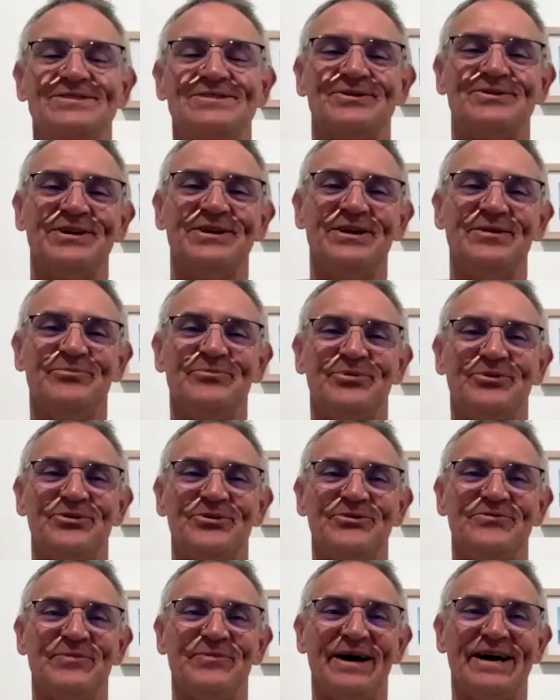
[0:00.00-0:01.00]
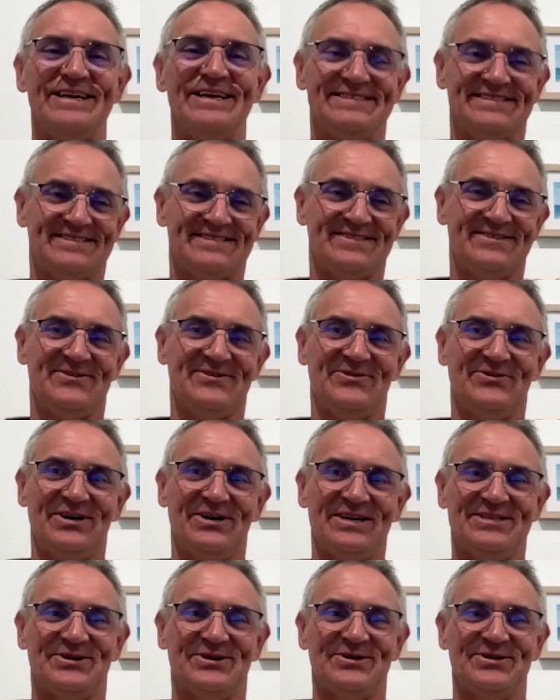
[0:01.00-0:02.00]
on the improve, mate.
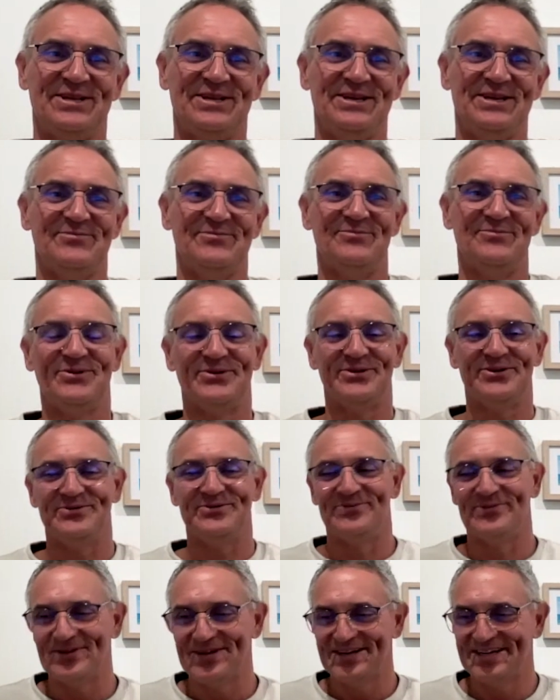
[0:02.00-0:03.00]
Always on the improve.